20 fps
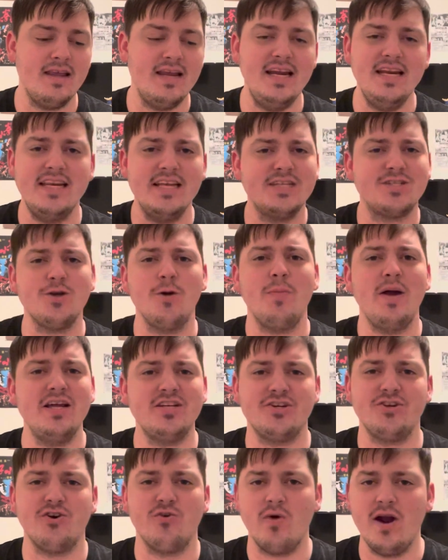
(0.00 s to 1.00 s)

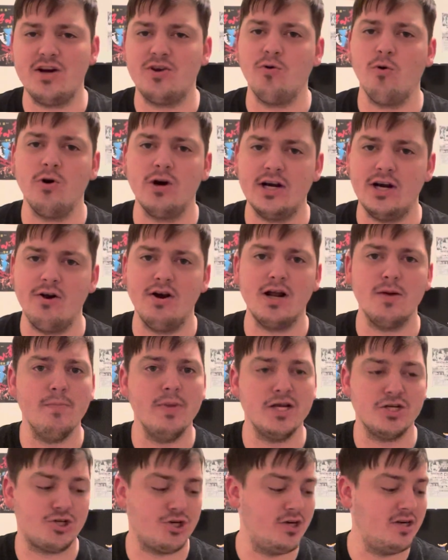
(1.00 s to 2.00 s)
disobeys a direct order during a
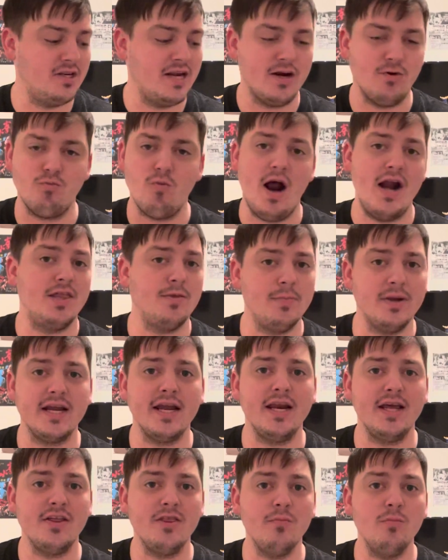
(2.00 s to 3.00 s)
mission, like right at the
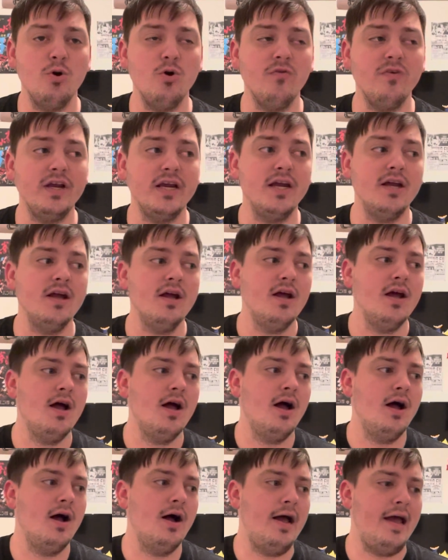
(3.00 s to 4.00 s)
beginning of the movie,
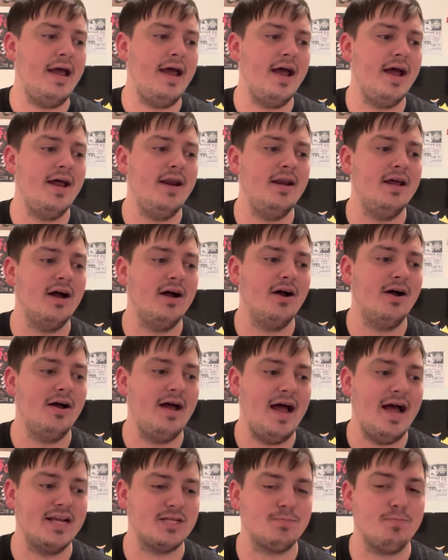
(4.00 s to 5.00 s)
and
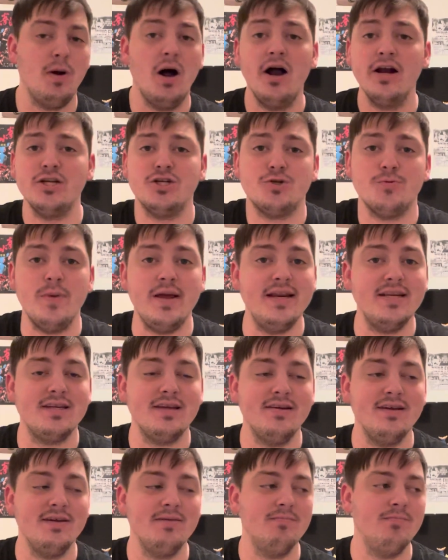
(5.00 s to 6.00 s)
as punishment,
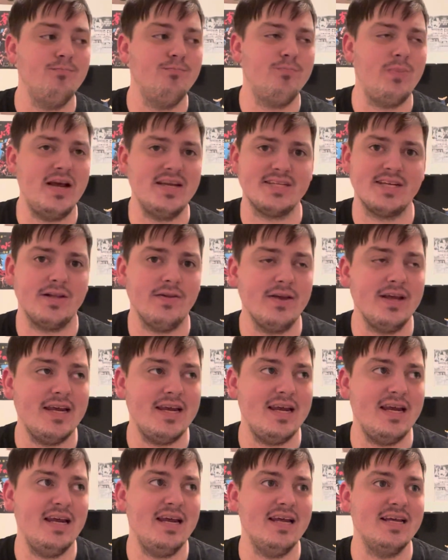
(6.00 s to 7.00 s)
basically,
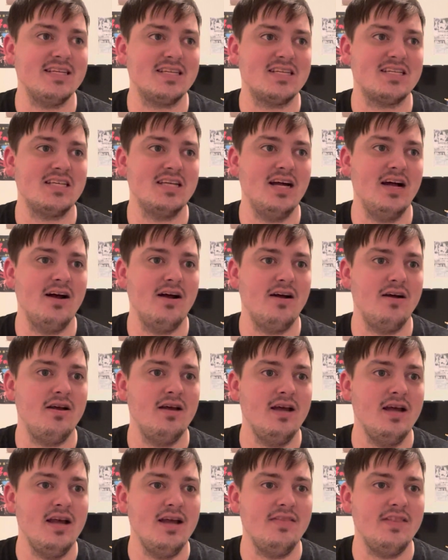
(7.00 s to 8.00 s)
he is
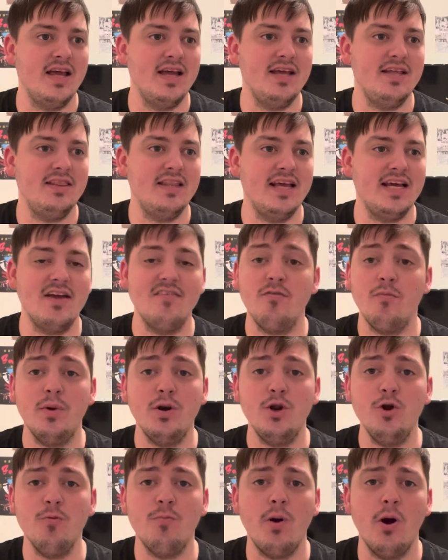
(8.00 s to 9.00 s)
they give him a
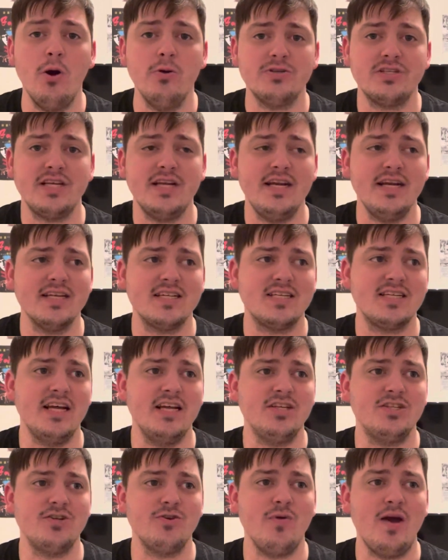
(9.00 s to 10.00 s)
new post. He is
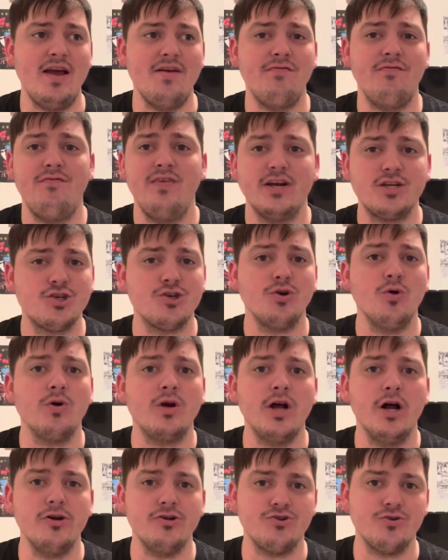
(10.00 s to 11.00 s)
sent to a fictional
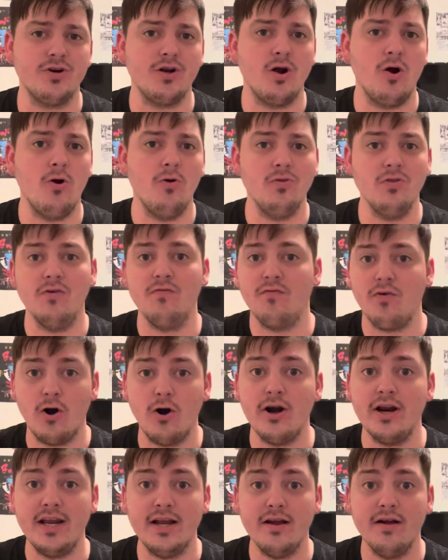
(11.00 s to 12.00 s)
country called
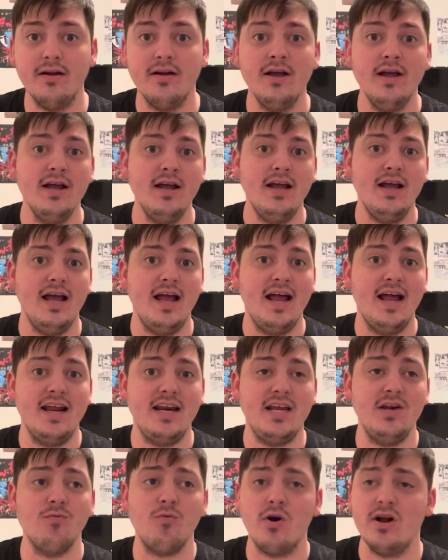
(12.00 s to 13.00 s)
Lavernia, and
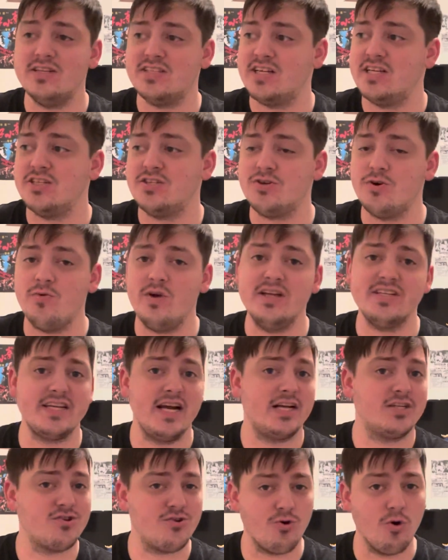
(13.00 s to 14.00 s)
he runs into his
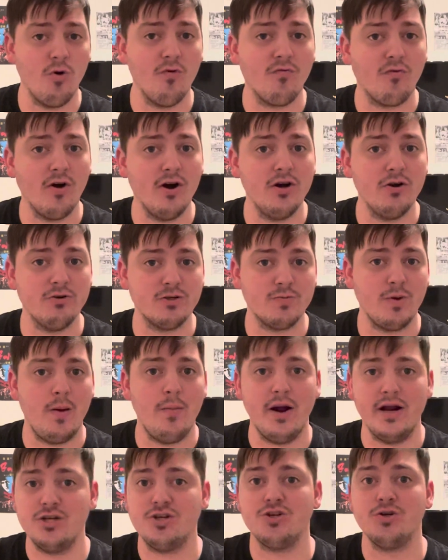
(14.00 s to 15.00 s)
ex-girlfriend, who's played
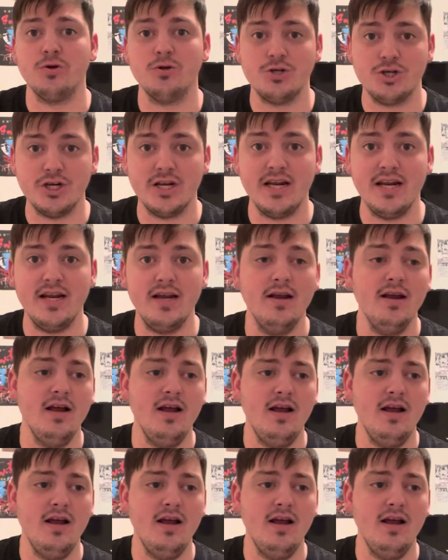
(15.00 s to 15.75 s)
by Shu Qi.